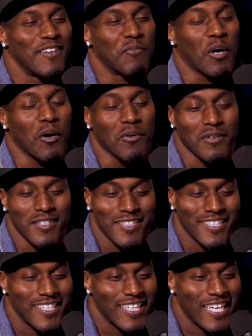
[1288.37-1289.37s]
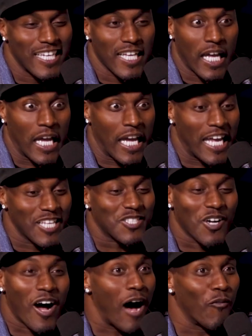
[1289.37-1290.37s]
Bro, he
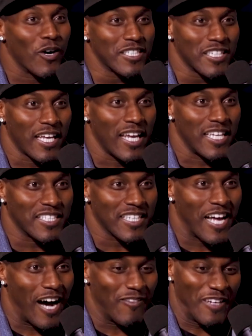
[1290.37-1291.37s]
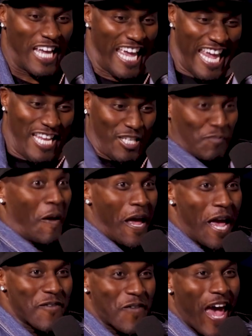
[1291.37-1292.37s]
saw I wasn't easing up. He
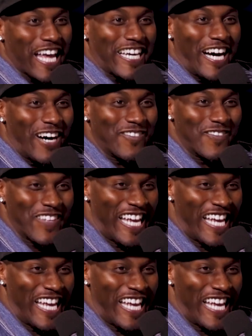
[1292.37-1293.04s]
sped back up,